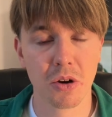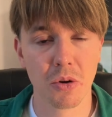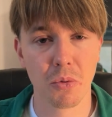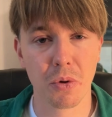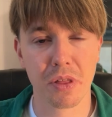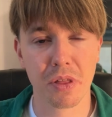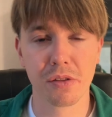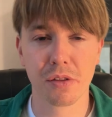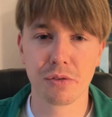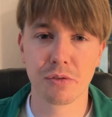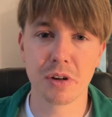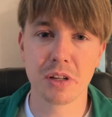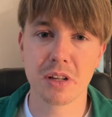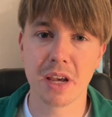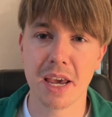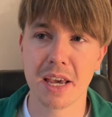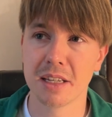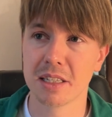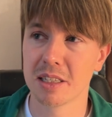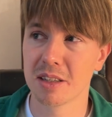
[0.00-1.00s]
within 3
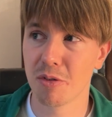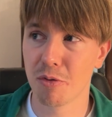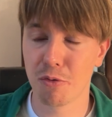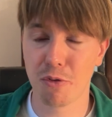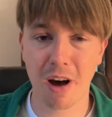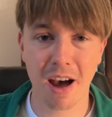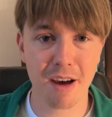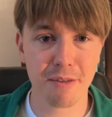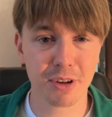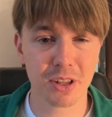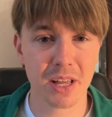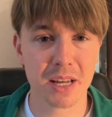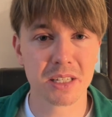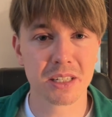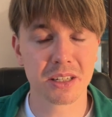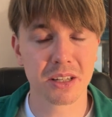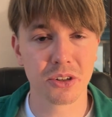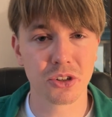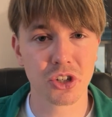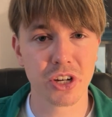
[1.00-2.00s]
days 5
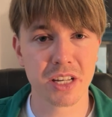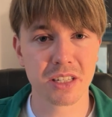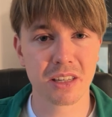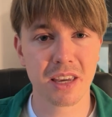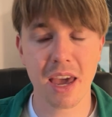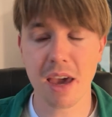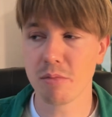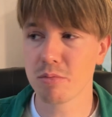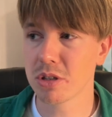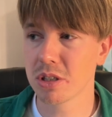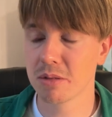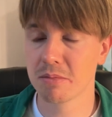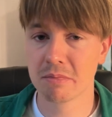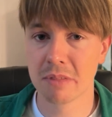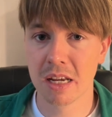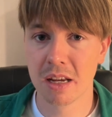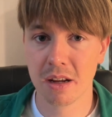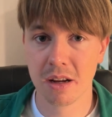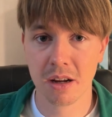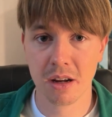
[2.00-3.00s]
classical chess games.
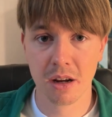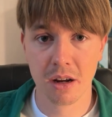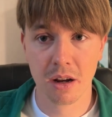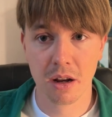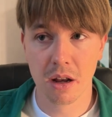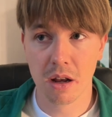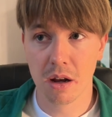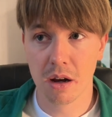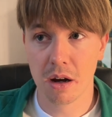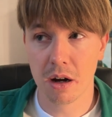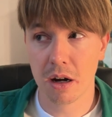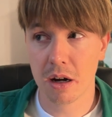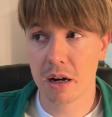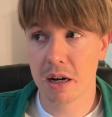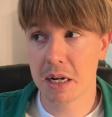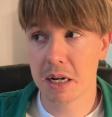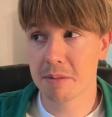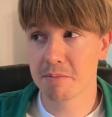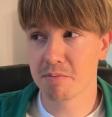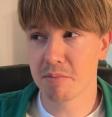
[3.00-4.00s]

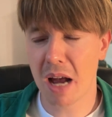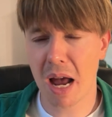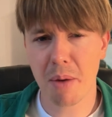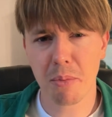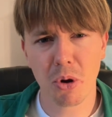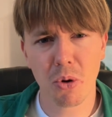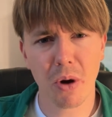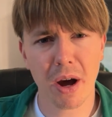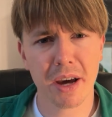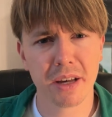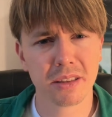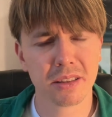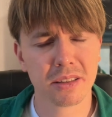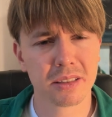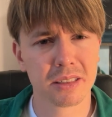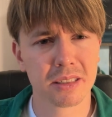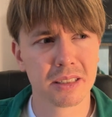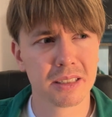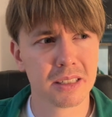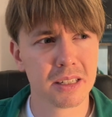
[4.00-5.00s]
I'm quite
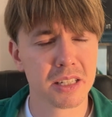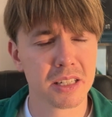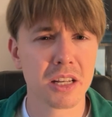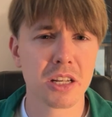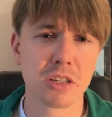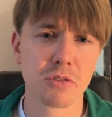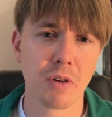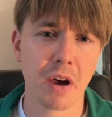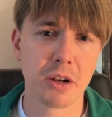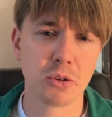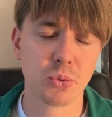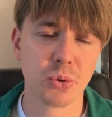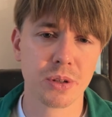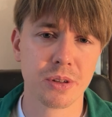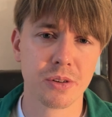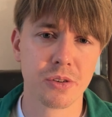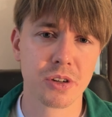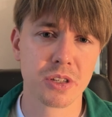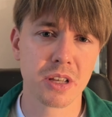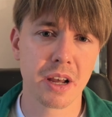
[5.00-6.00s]
satisfied with
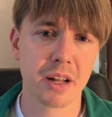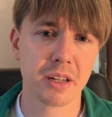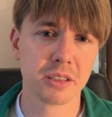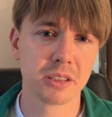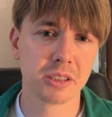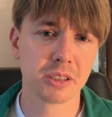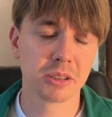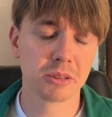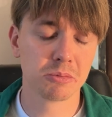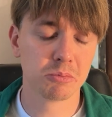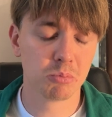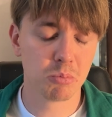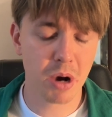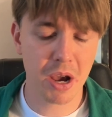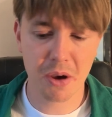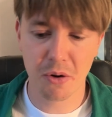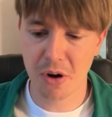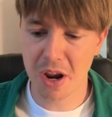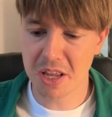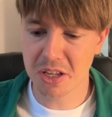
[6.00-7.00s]
the result.
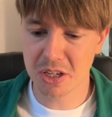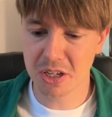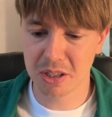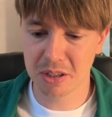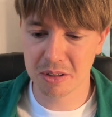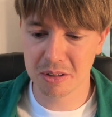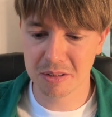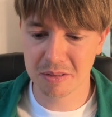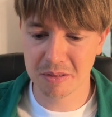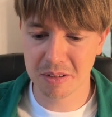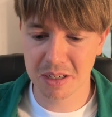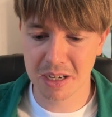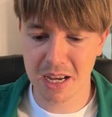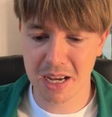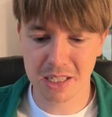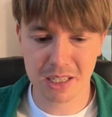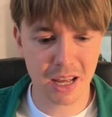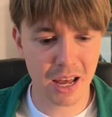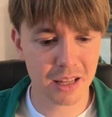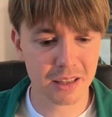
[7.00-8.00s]
My rating
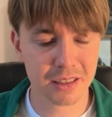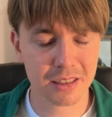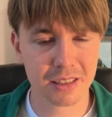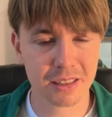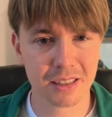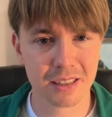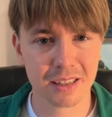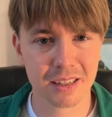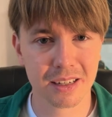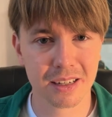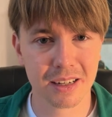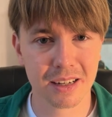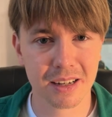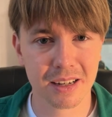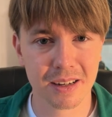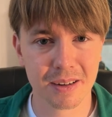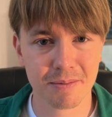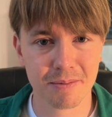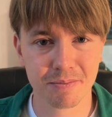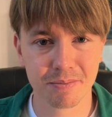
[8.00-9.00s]
has not
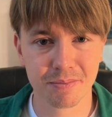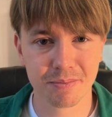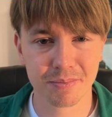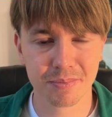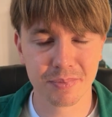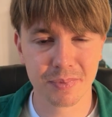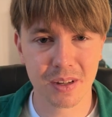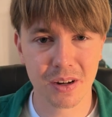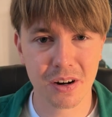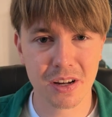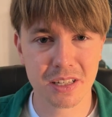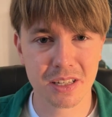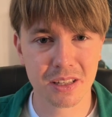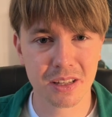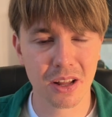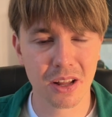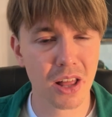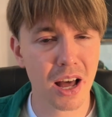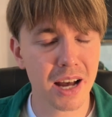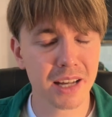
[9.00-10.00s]
risen
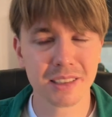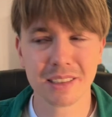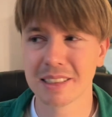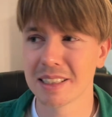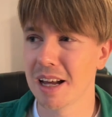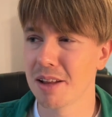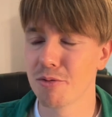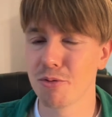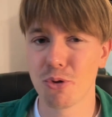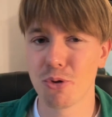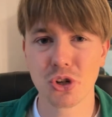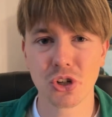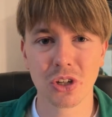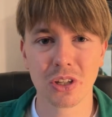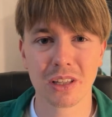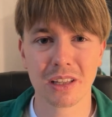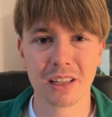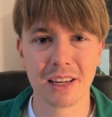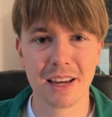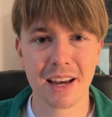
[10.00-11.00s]
a lot.
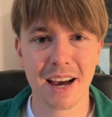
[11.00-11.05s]
Unfortunately,